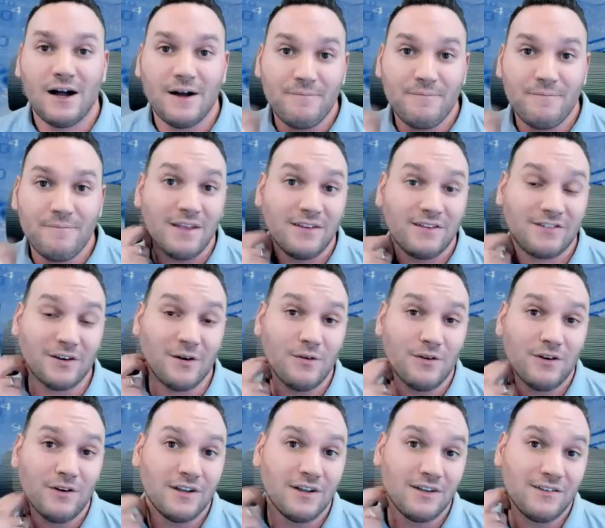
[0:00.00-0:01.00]

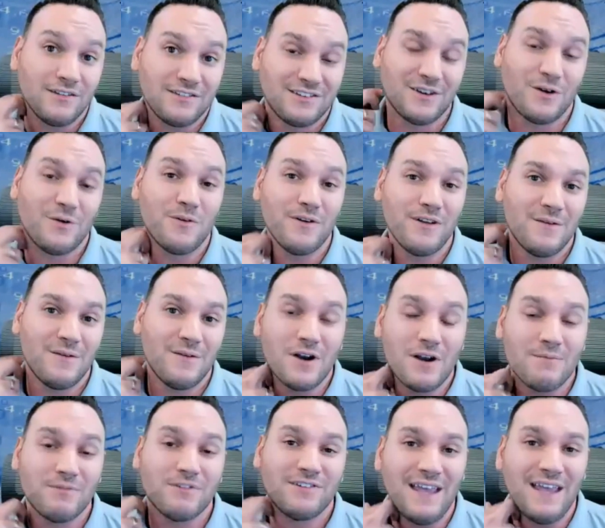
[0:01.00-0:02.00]
So what I'm
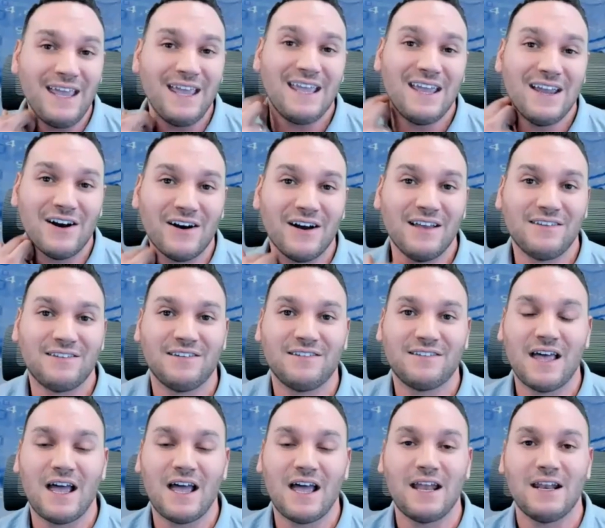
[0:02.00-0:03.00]
saying here is
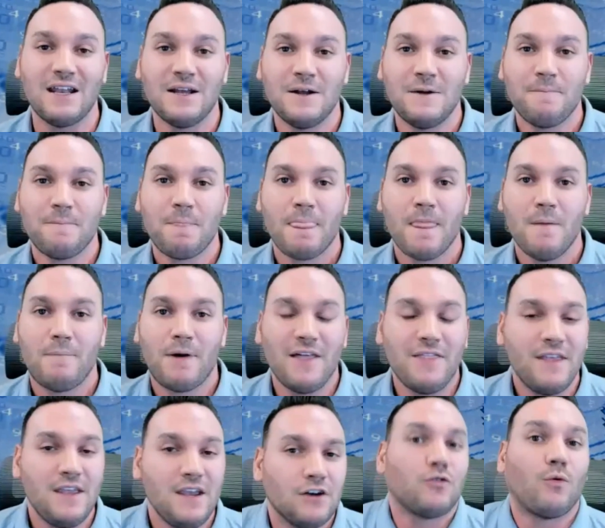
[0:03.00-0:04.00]
that by the
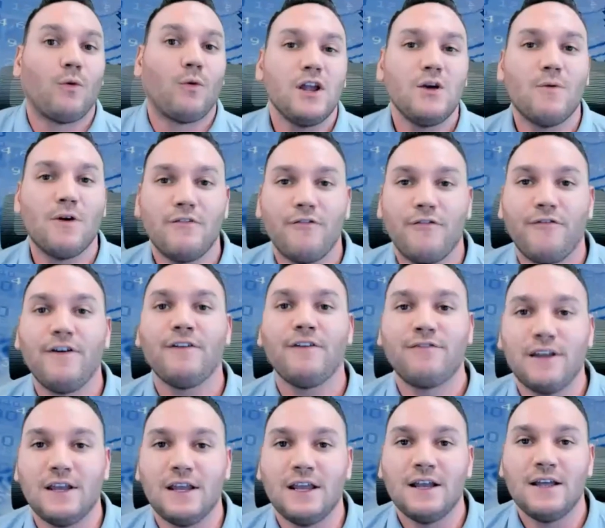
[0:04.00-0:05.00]
year
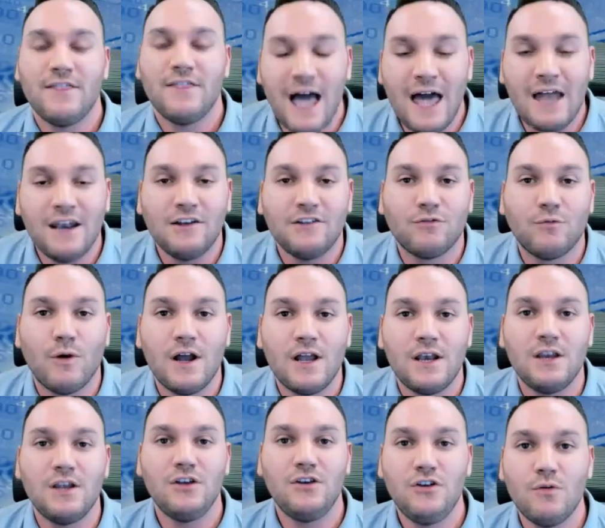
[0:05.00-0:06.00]
2150, that is when
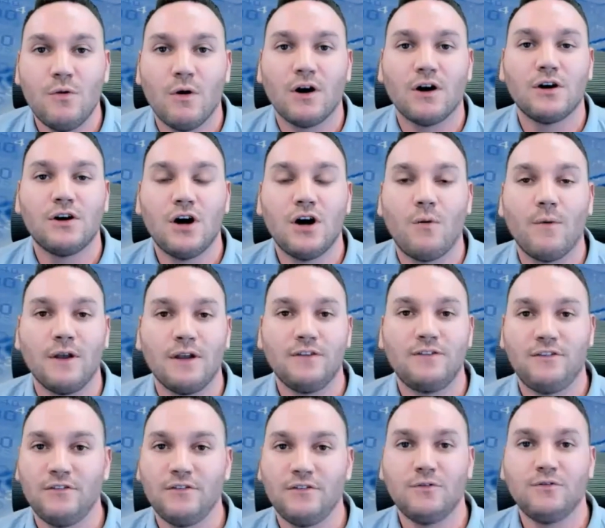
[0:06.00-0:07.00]
you are going
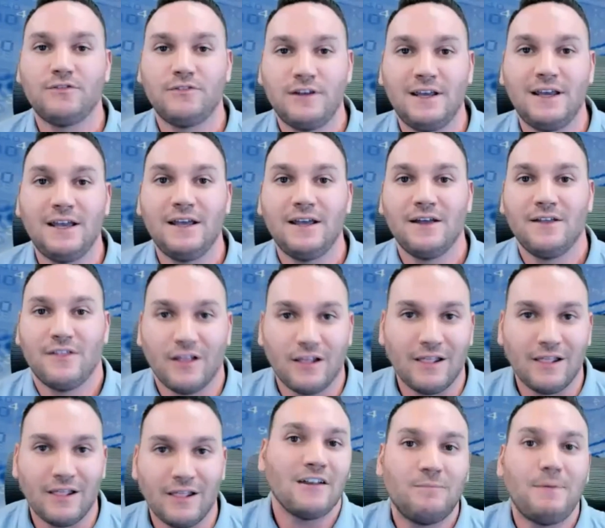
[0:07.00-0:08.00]
to see the
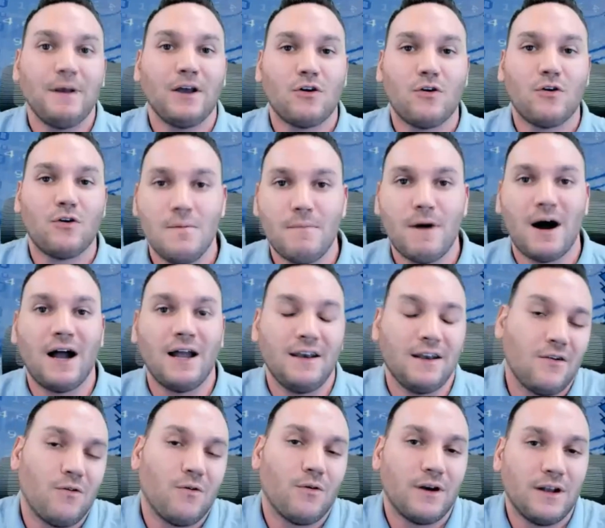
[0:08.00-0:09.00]
last Bitcoin mined
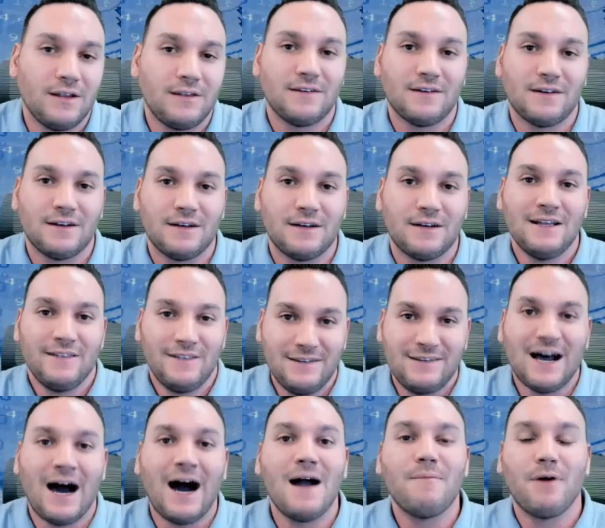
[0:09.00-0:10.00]
according to the
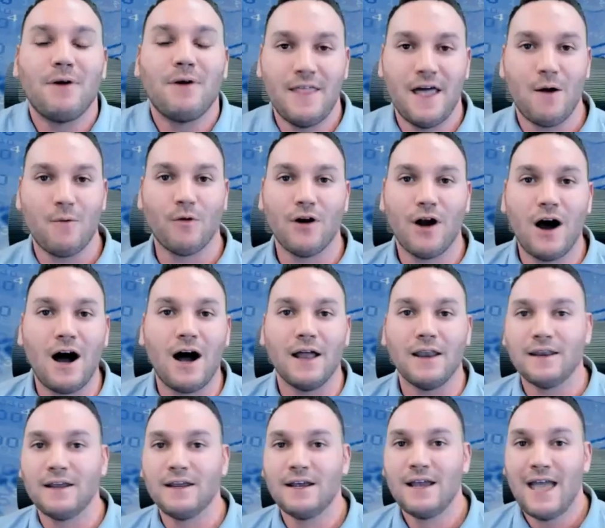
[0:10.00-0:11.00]
timeline that we're on.
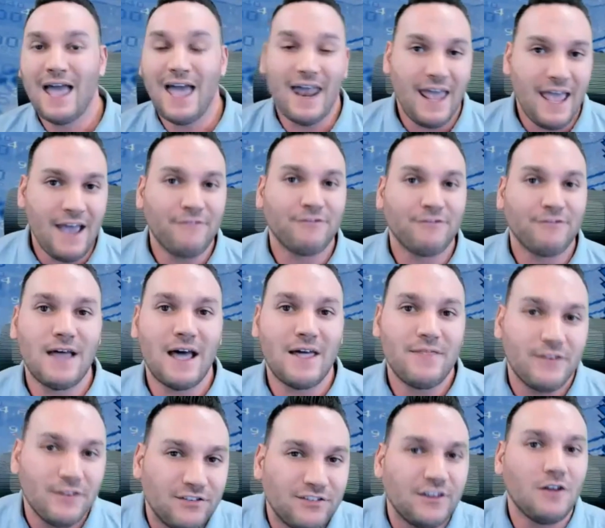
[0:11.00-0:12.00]
And after that,
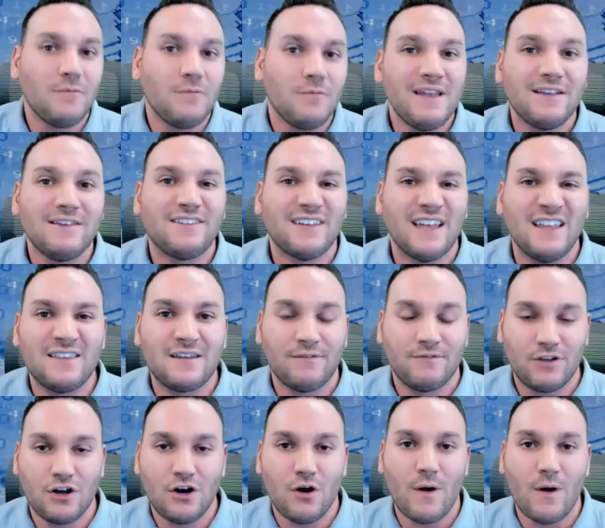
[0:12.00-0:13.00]
there'll still be incentive
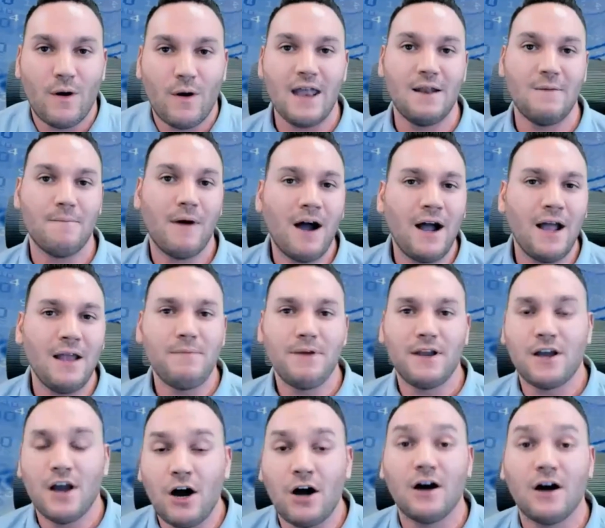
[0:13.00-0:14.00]
to go ahead and mine
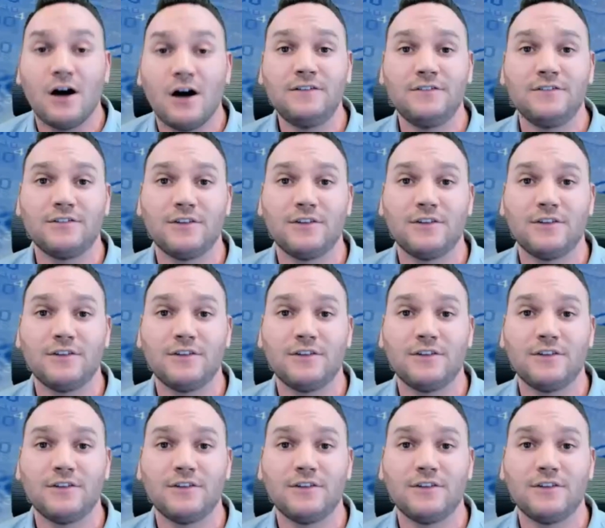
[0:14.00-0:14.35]
because